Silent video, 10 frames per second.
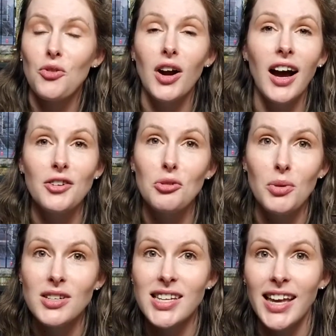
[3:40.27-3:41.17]
for 100
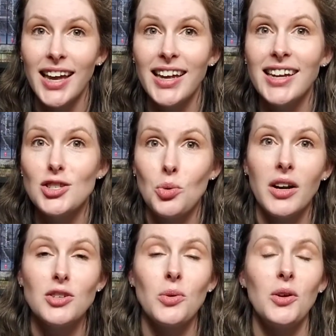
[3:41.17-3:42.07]
books again in
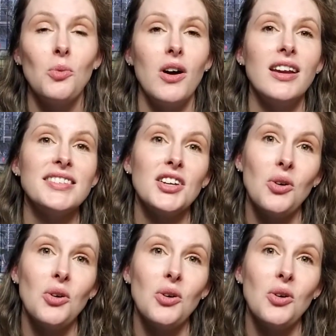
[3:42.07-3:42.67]
2021 as a